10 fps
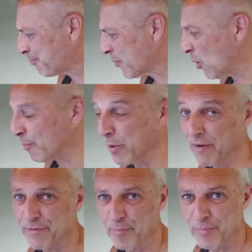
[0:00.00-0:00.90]
not apart
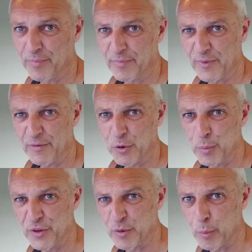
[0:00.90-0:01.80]
from a few
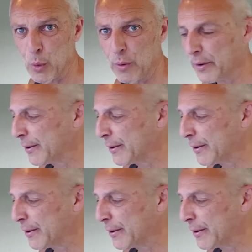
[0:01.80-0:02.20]
bits of board.